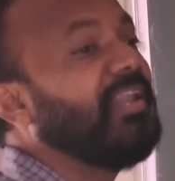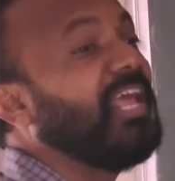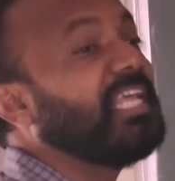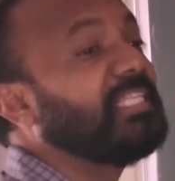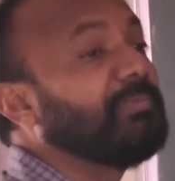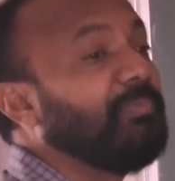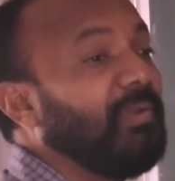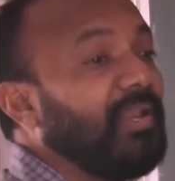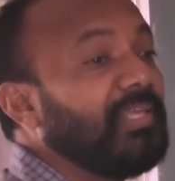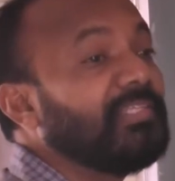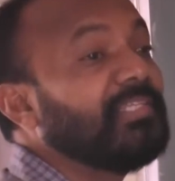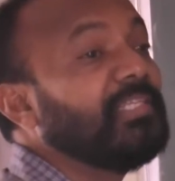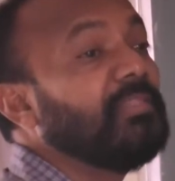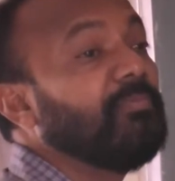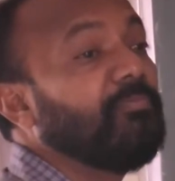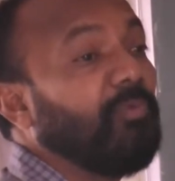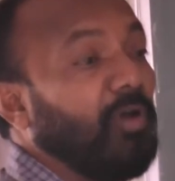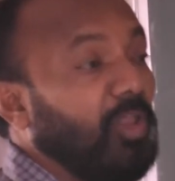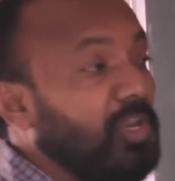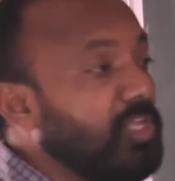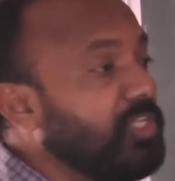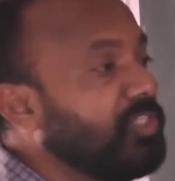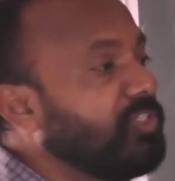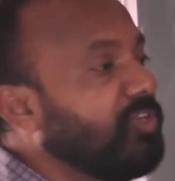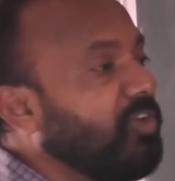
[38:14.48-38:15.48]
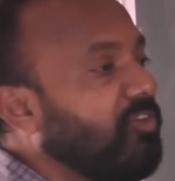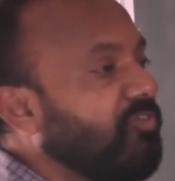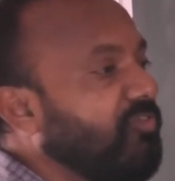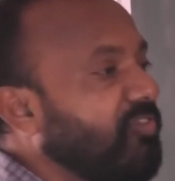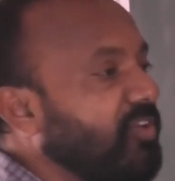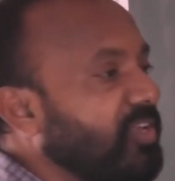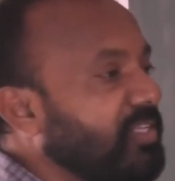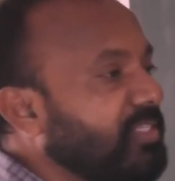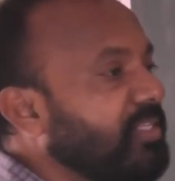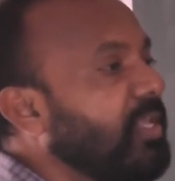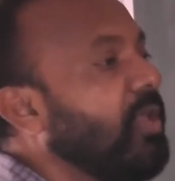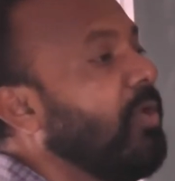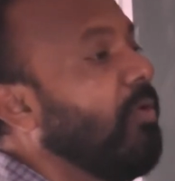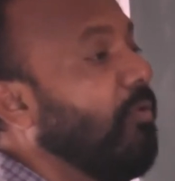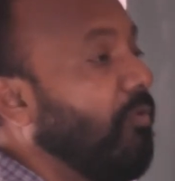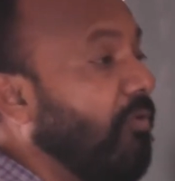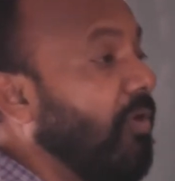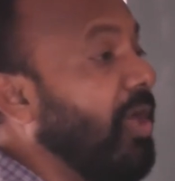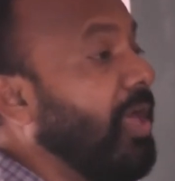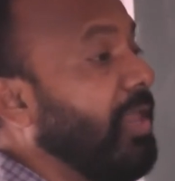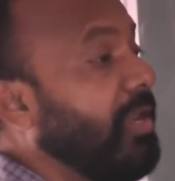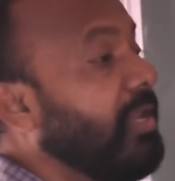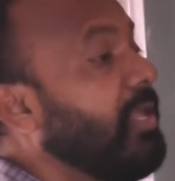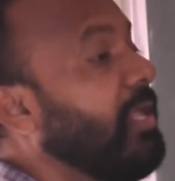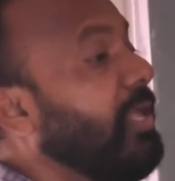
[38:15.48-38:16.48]
takes place in polished surface
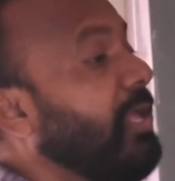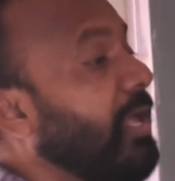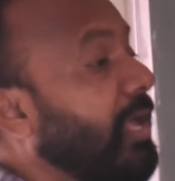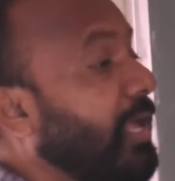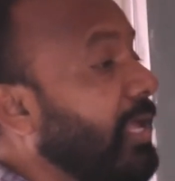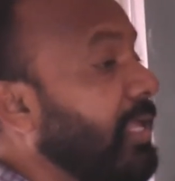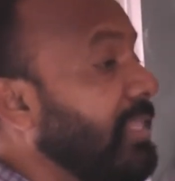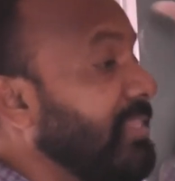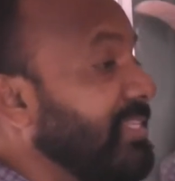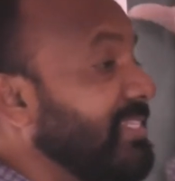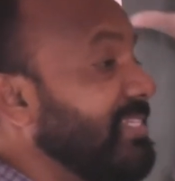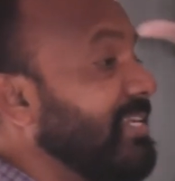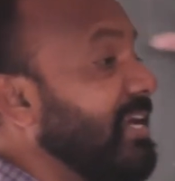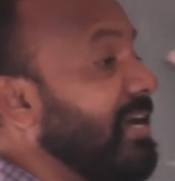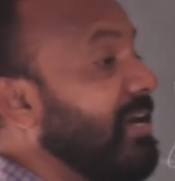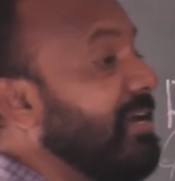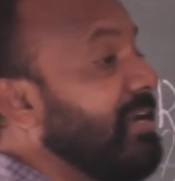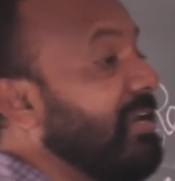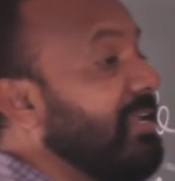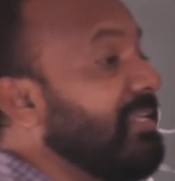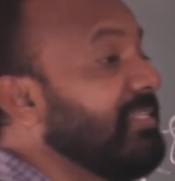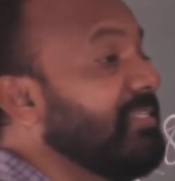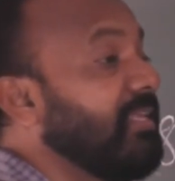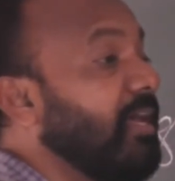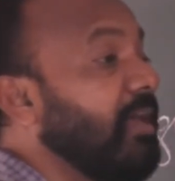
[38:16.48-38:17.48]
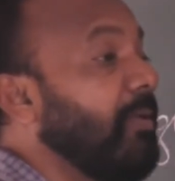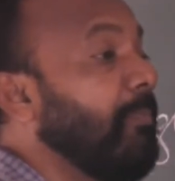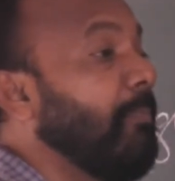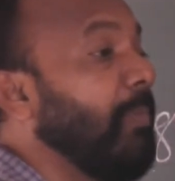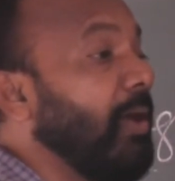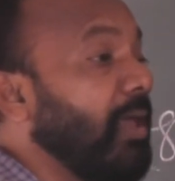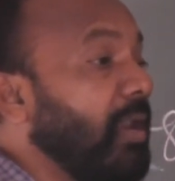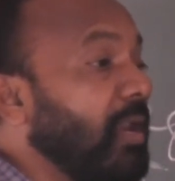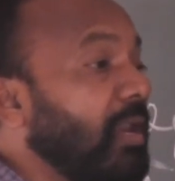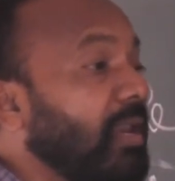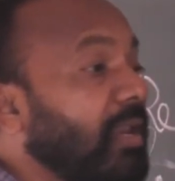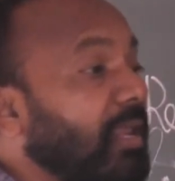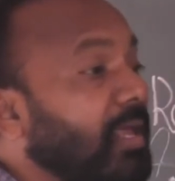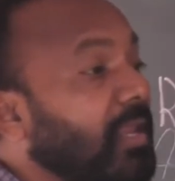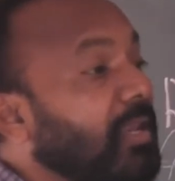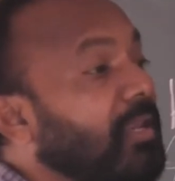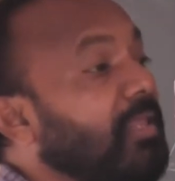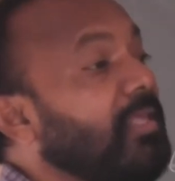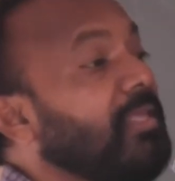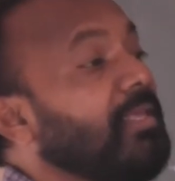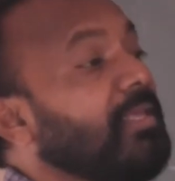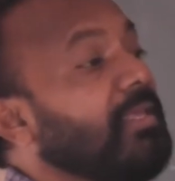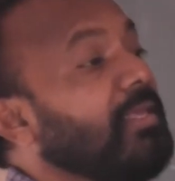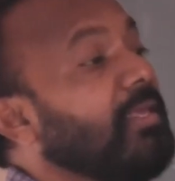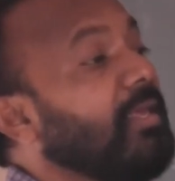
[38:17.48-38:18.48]
where incident rays are parallel
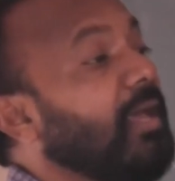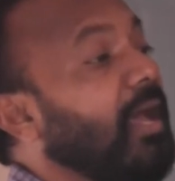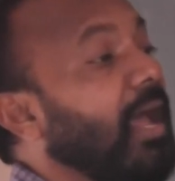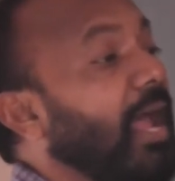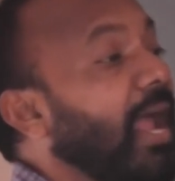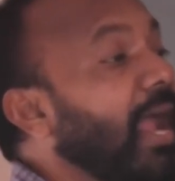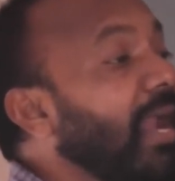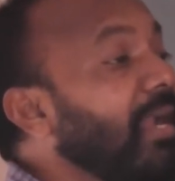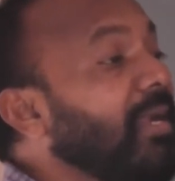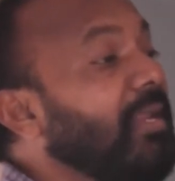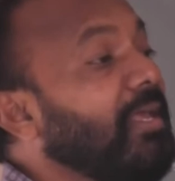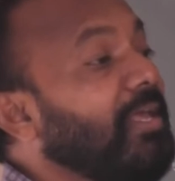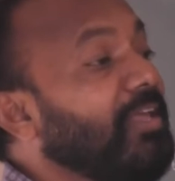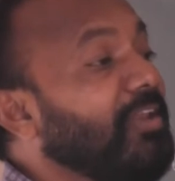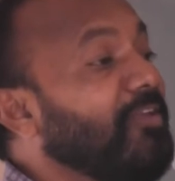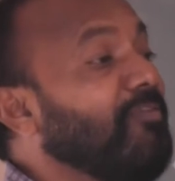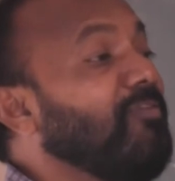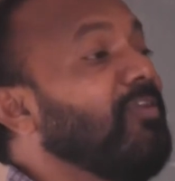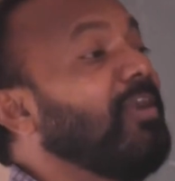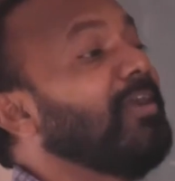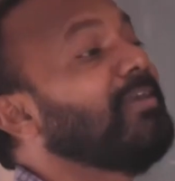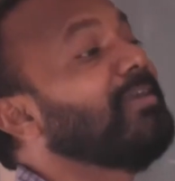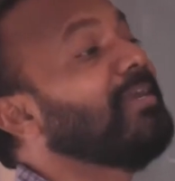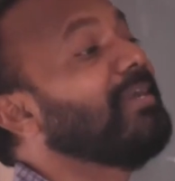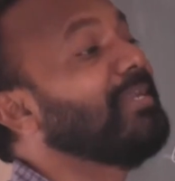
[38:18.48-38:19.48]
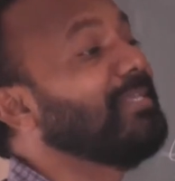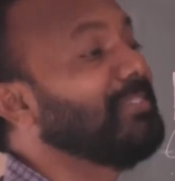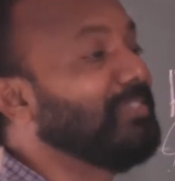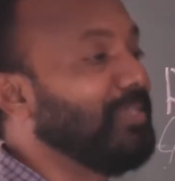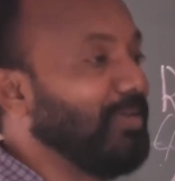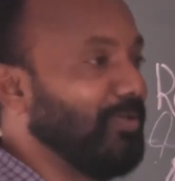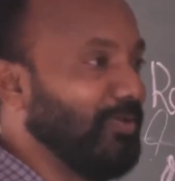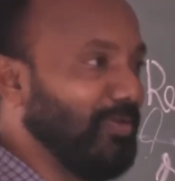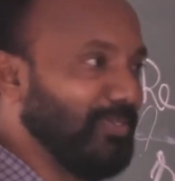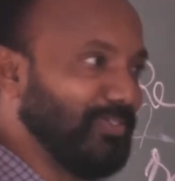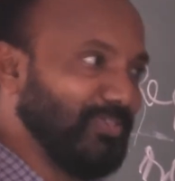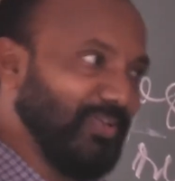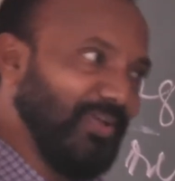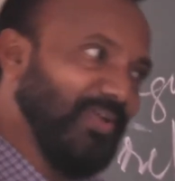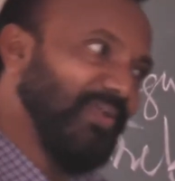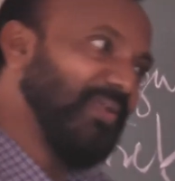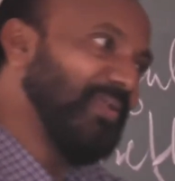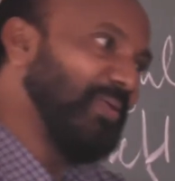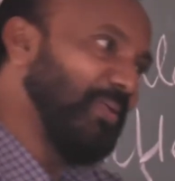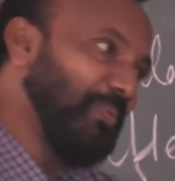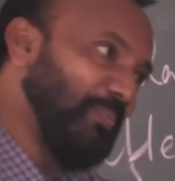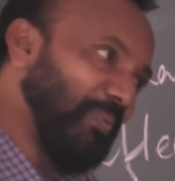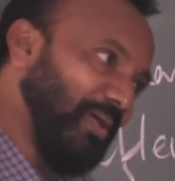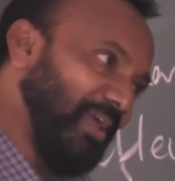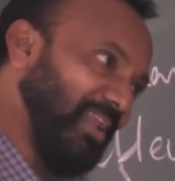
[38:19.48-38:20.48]
and reflected rays are
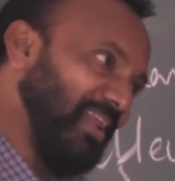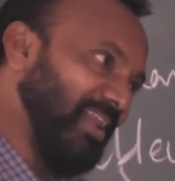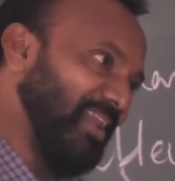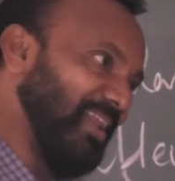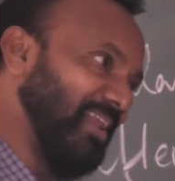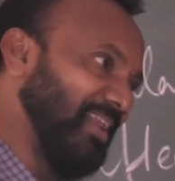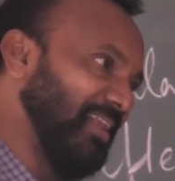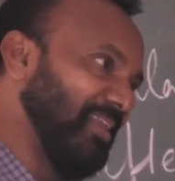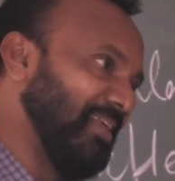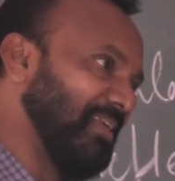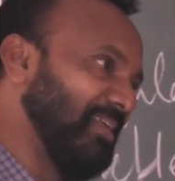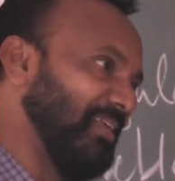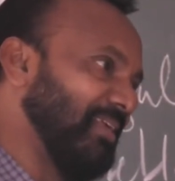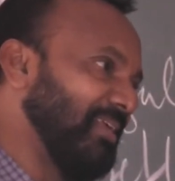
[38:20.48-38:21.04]
also parallel